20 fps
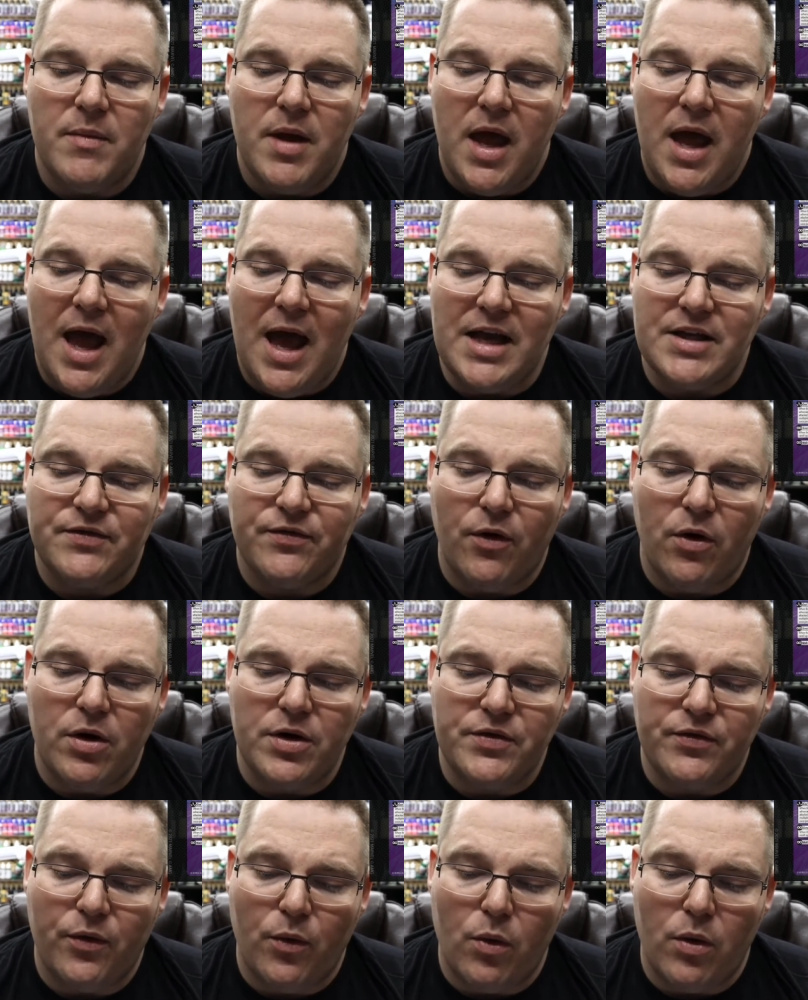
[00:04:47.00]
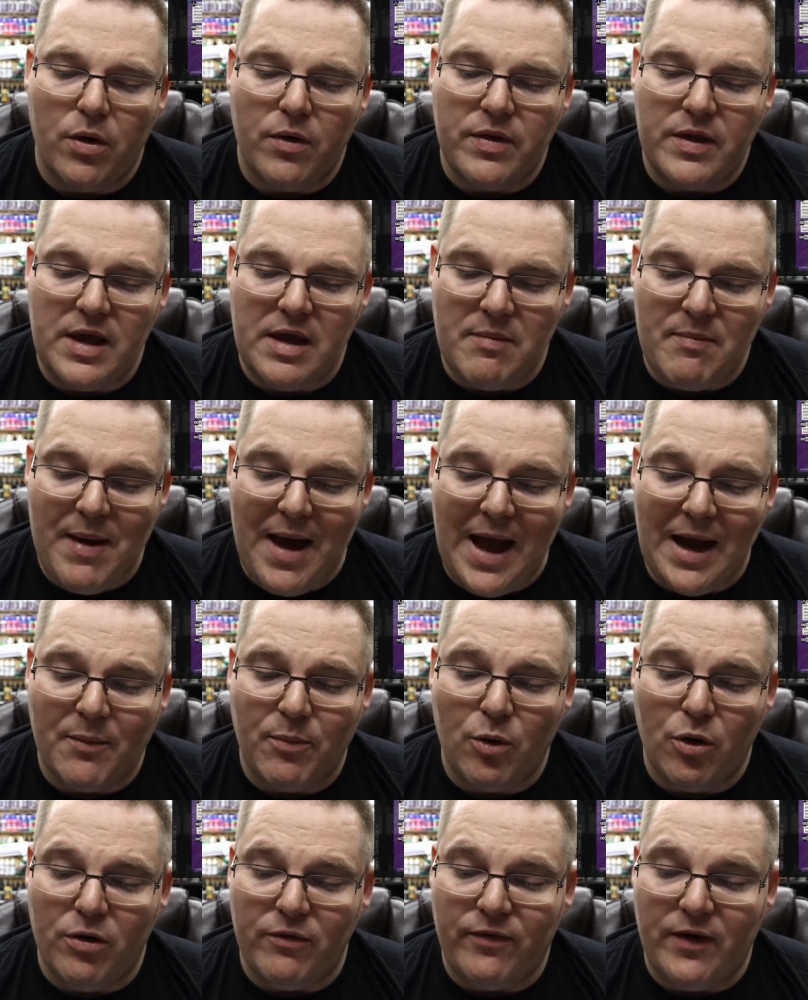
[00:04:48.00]
As far as for the back
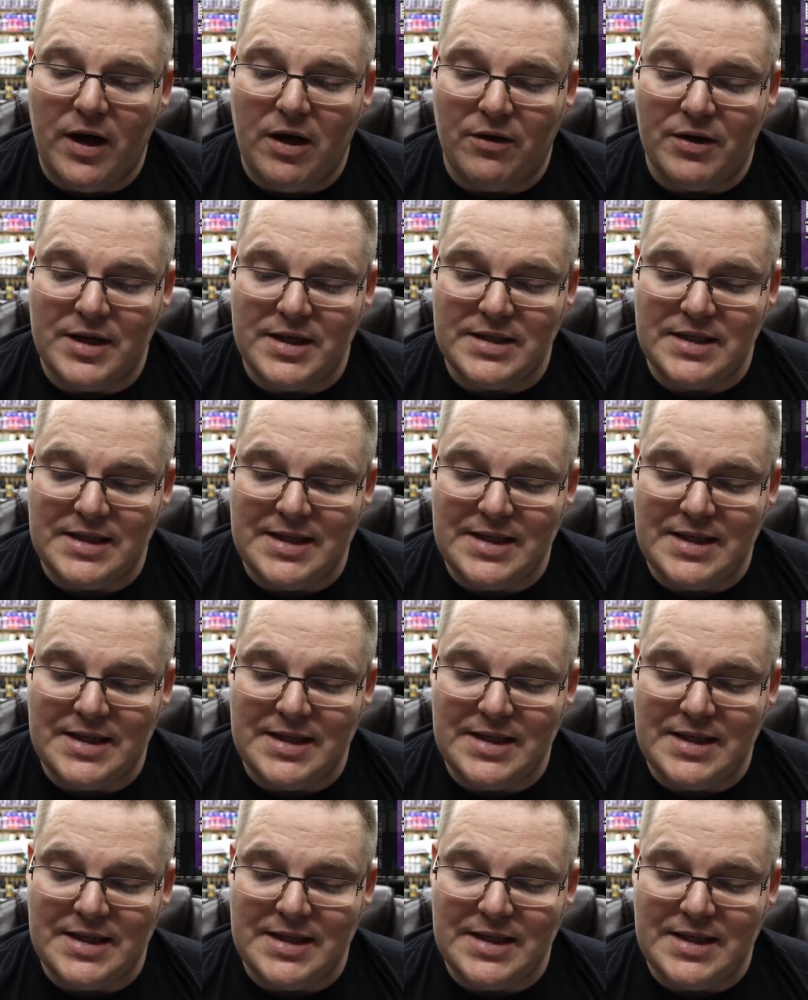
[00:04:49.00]
profile and his